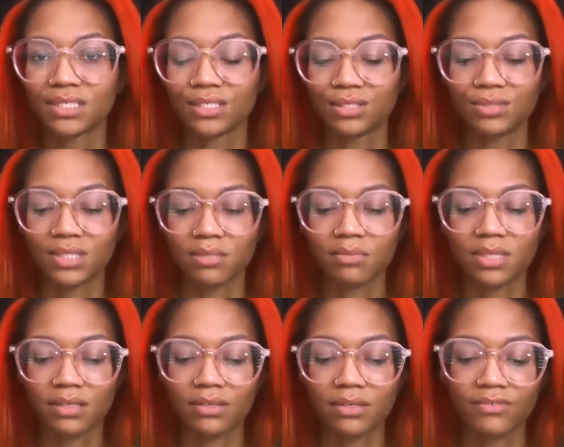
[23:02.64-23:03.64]
to do
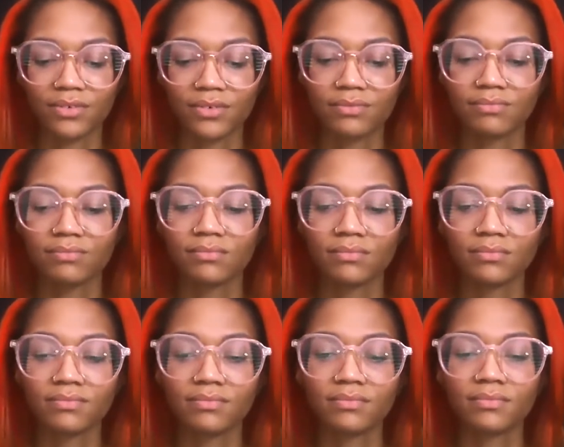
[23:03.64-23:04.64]
something different
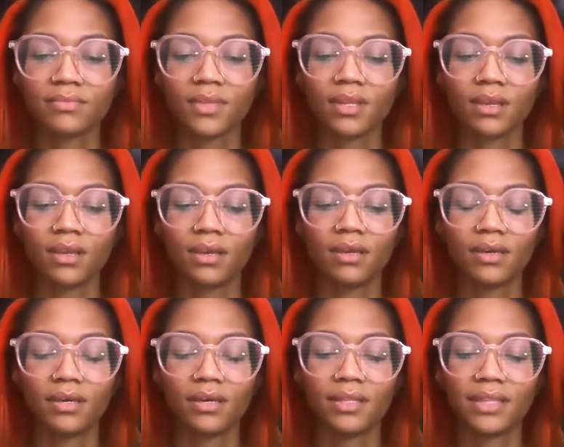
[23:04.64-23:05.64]

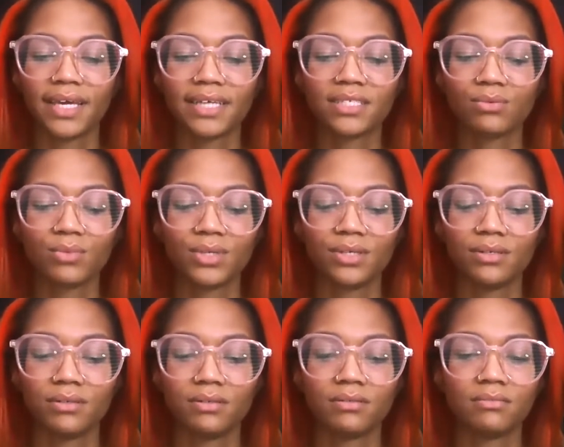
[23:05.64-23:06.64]
and that's
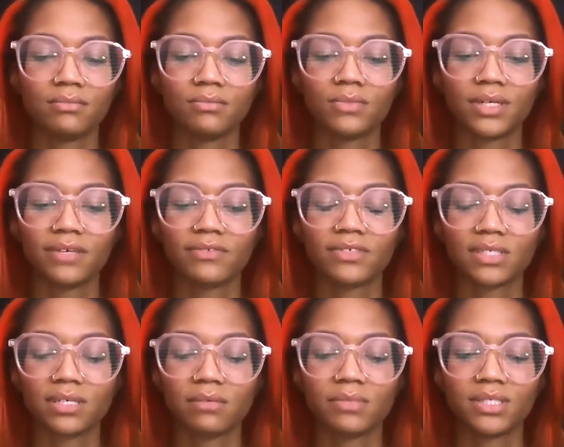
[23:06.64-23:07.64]
when whatever is
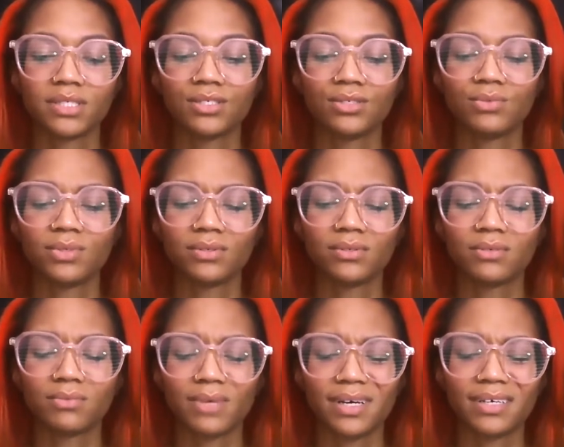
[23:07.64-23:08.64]
coming to you will
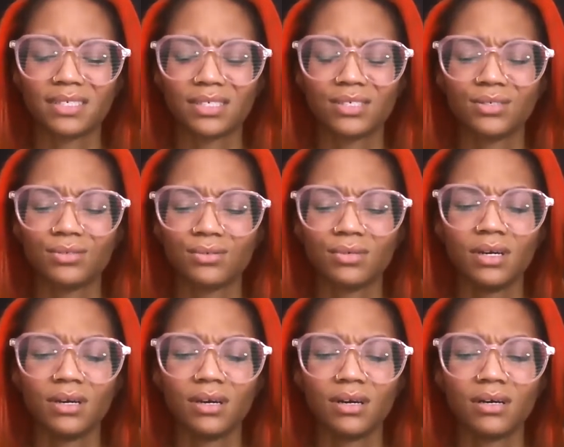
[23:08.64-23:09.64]
arise to you
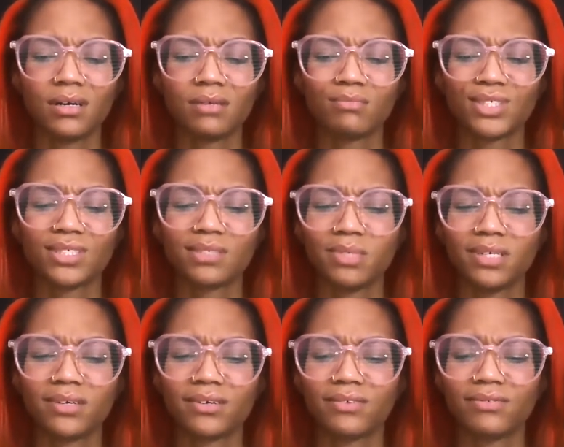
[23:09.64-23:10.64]
um, just be
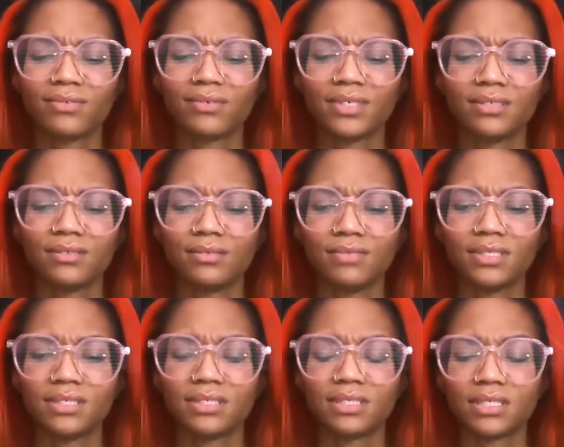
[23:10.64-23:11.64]
careful in who
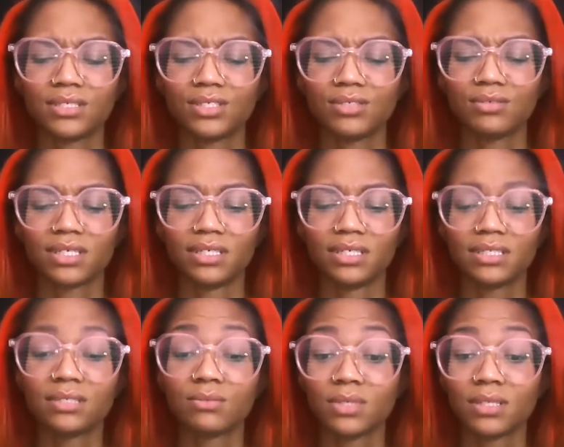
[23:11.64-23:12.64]
it is that you are
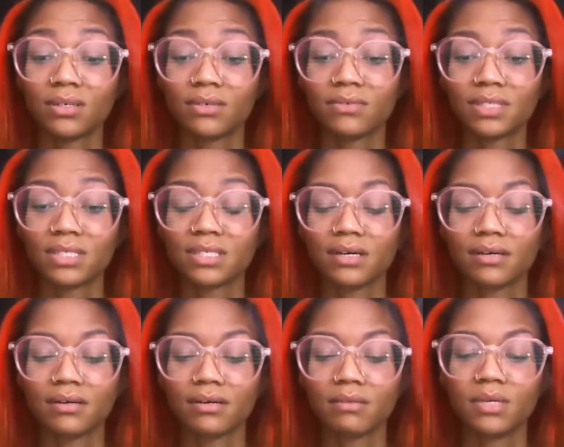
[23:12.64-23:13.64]
connecting with over this
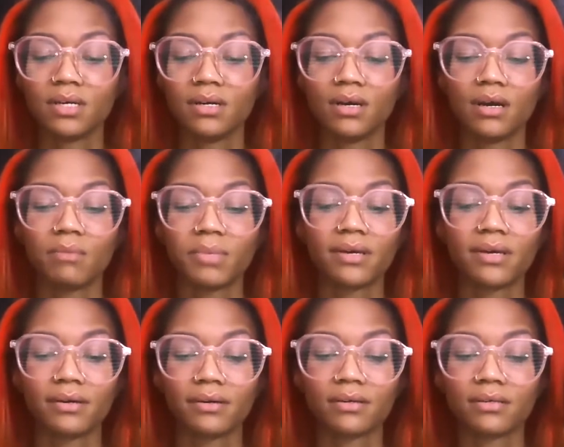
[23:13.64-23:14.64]
time
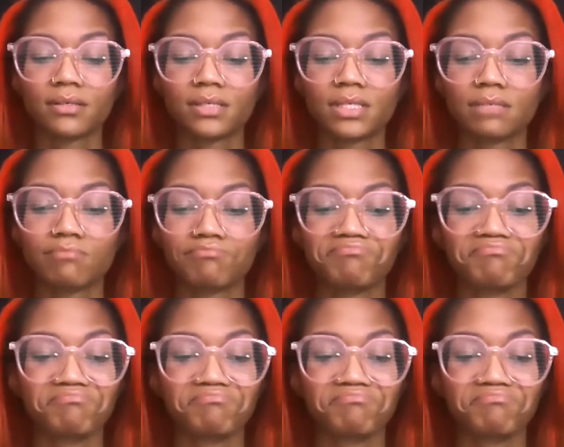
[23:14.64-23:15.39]
because